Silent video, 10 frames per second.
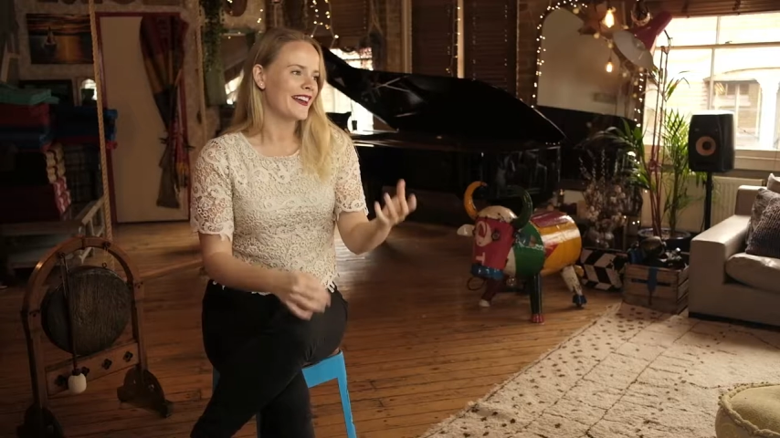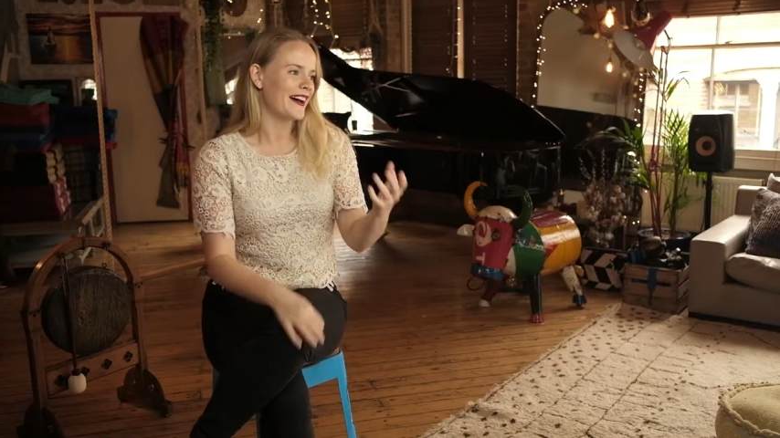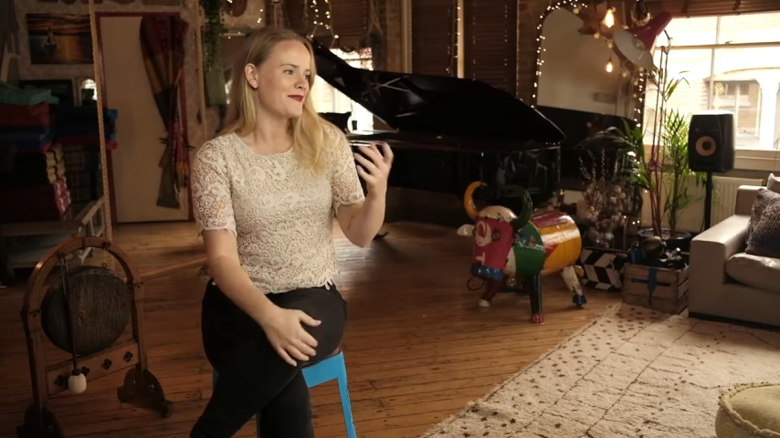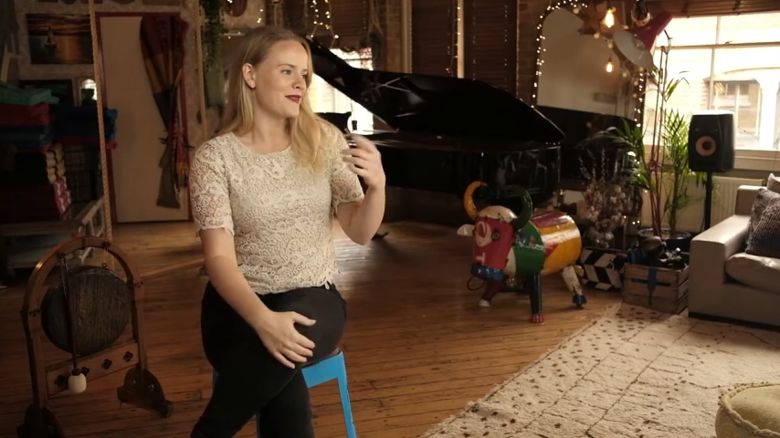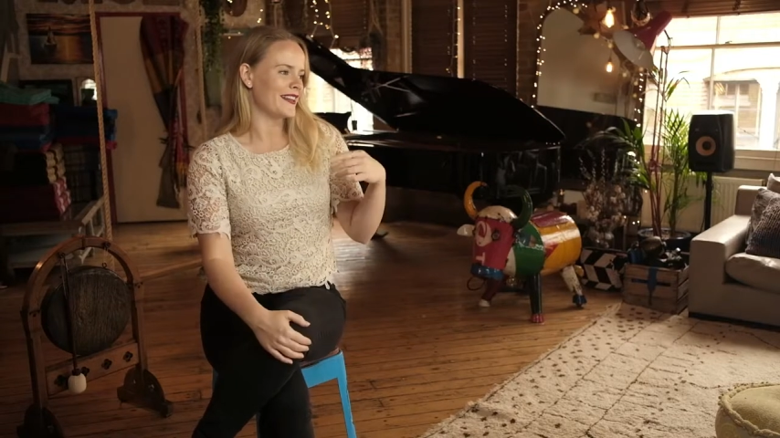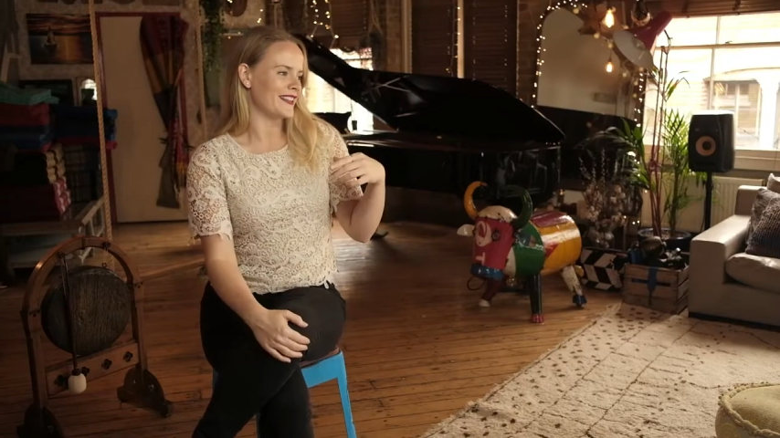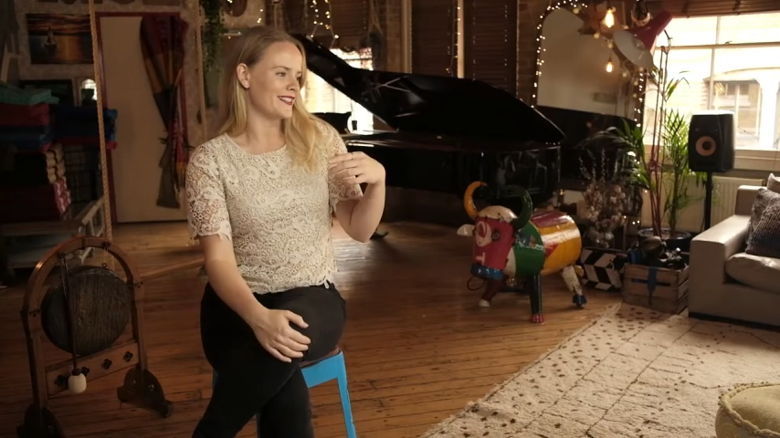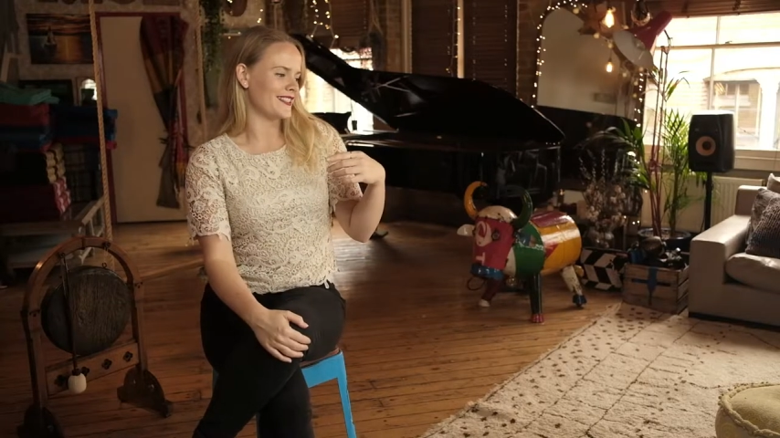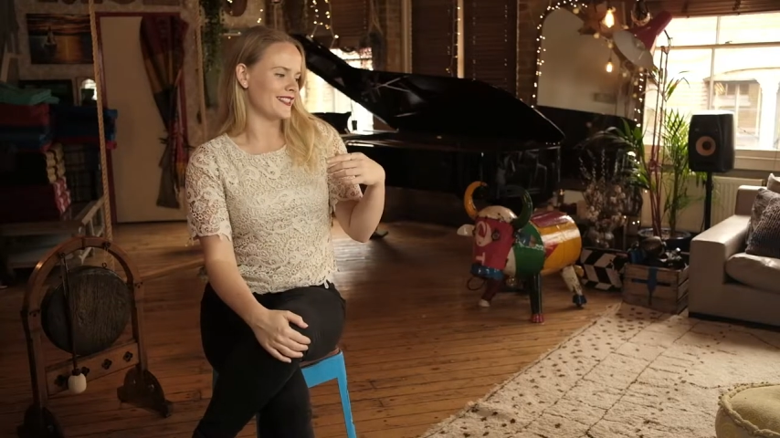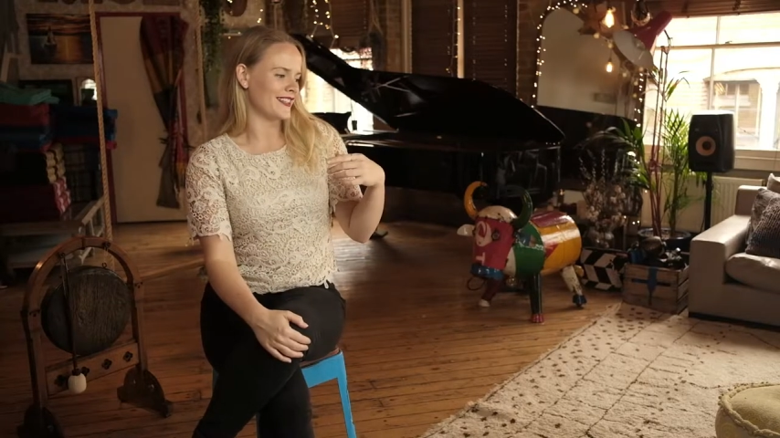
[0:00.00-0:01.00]
I went
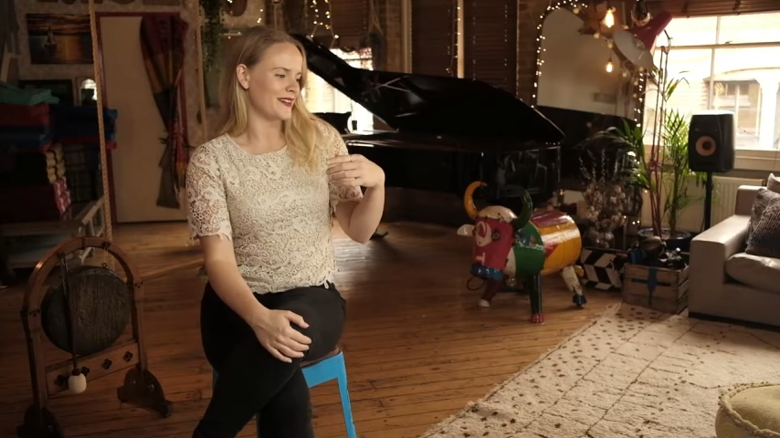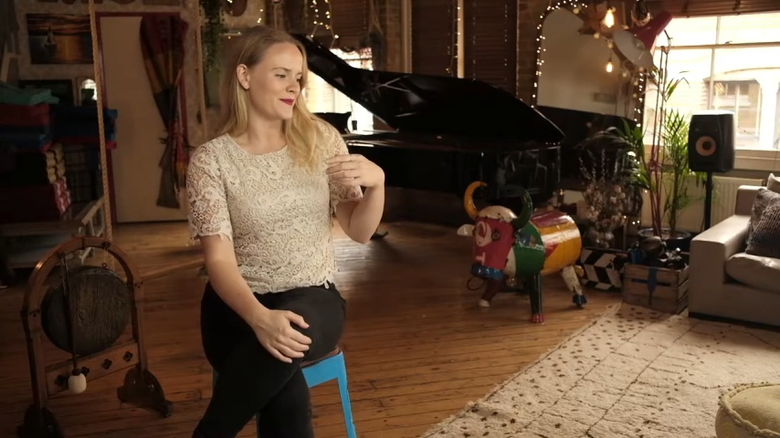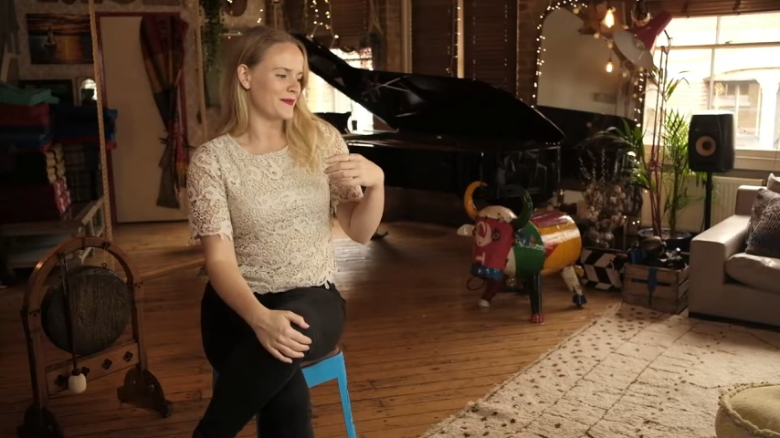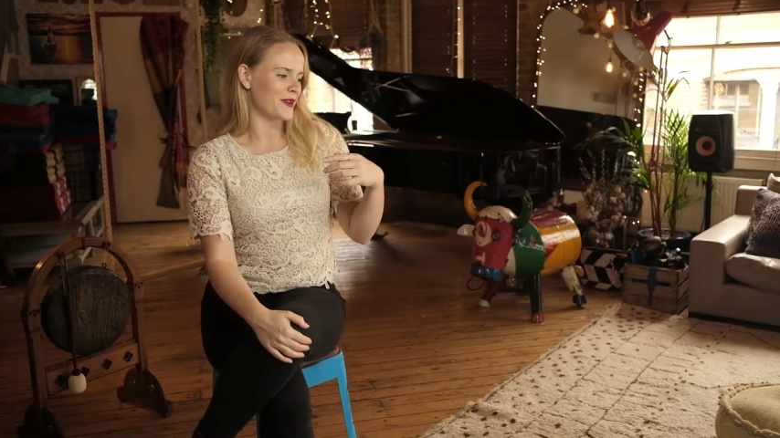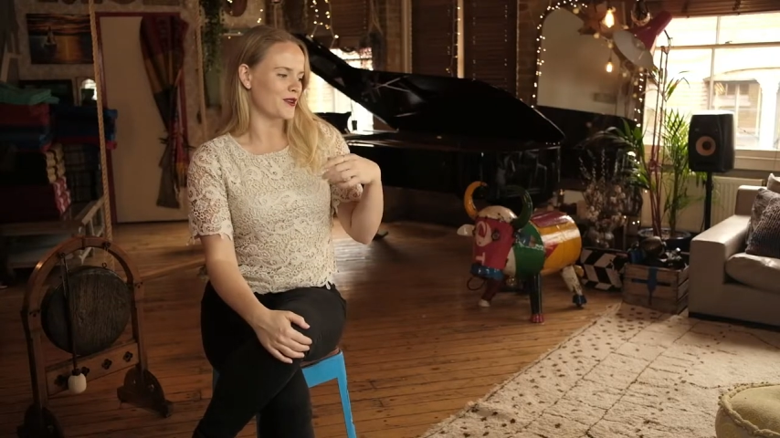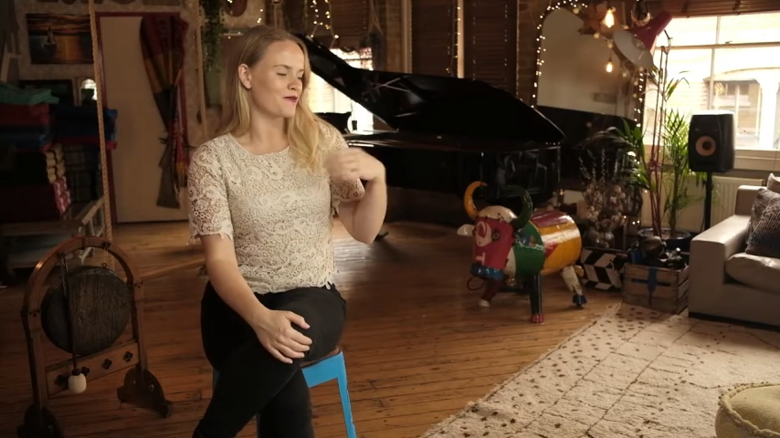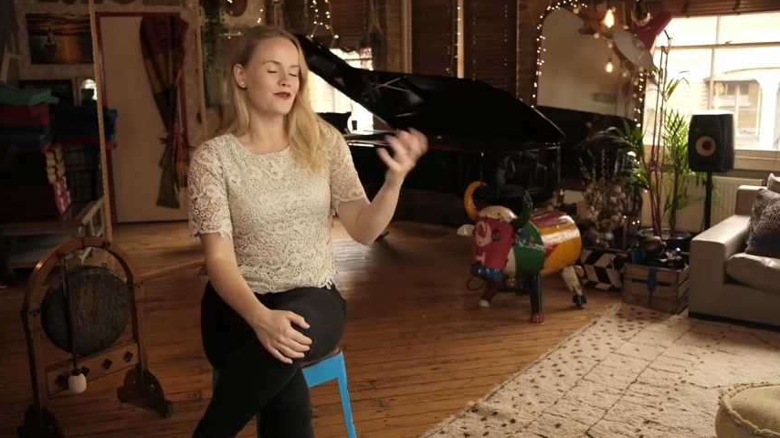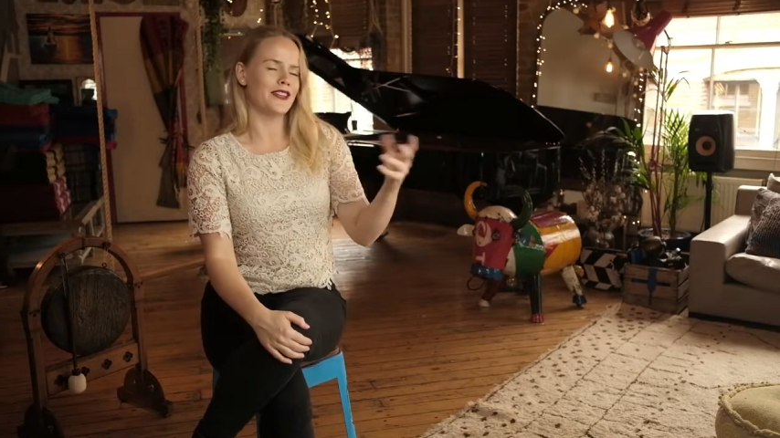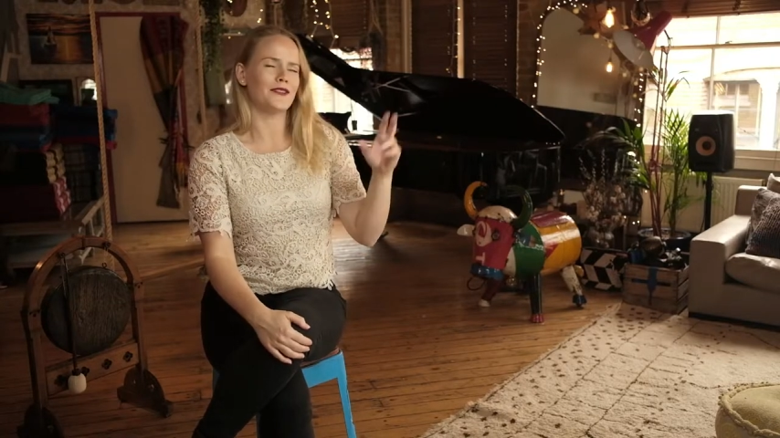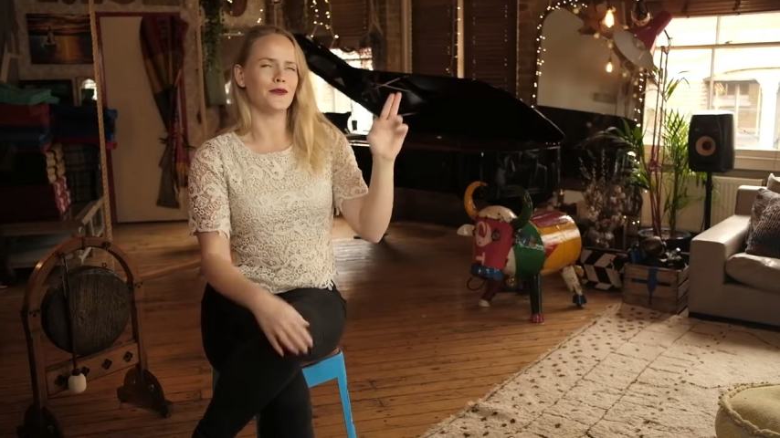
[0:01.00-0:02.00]
and did a
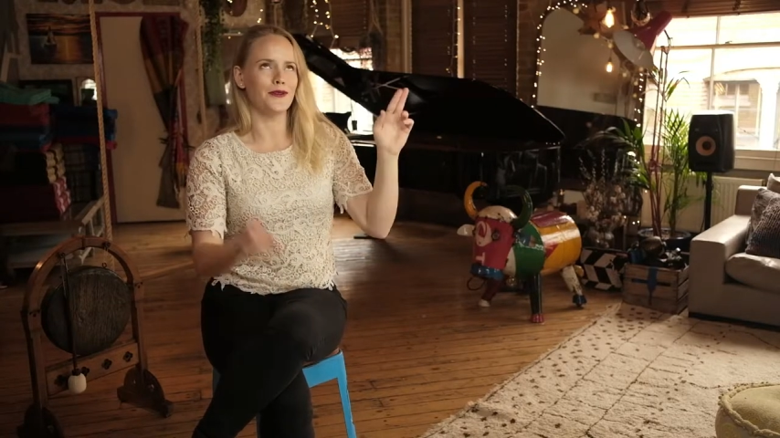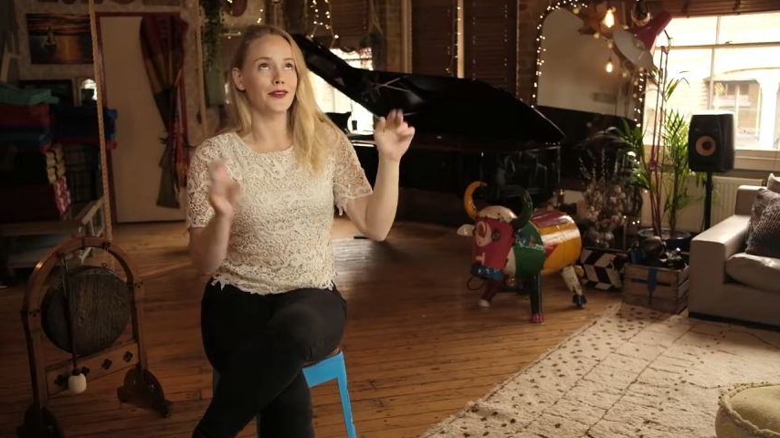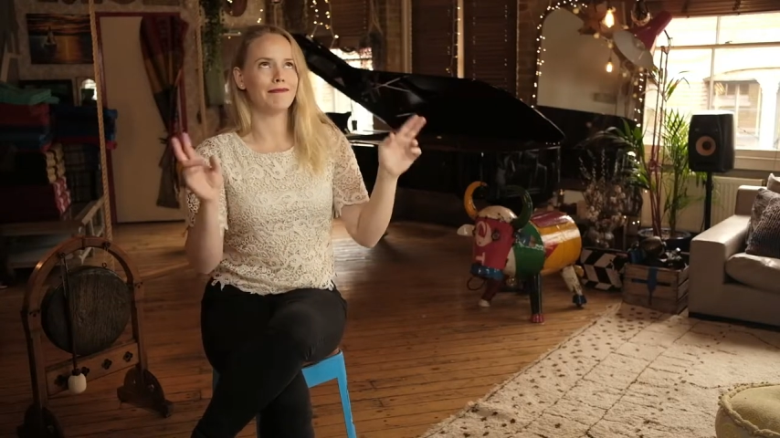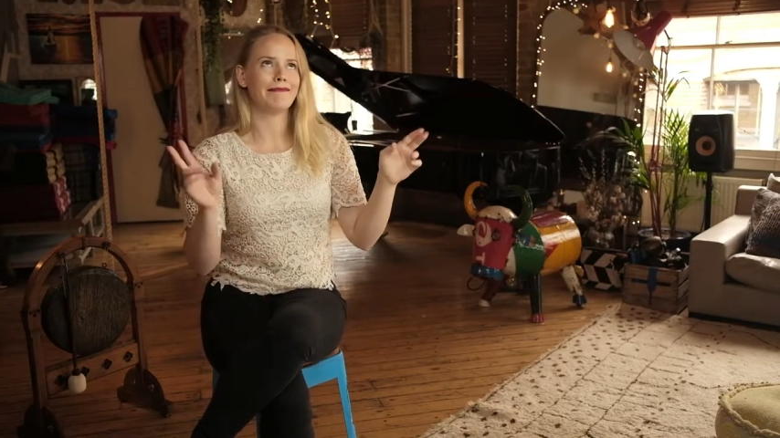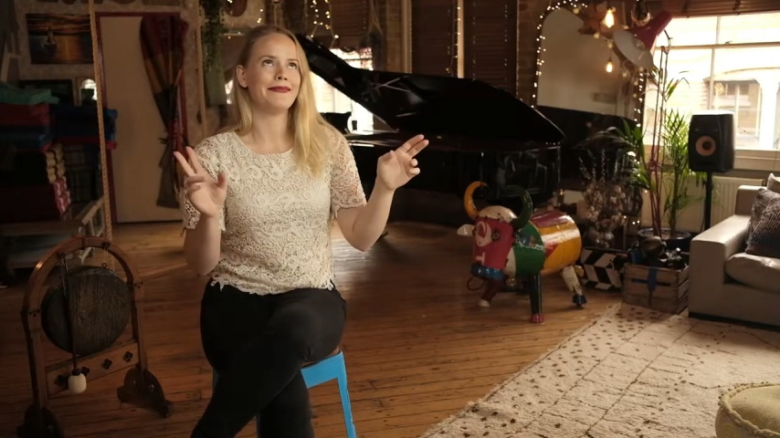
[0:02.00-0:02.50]
career talk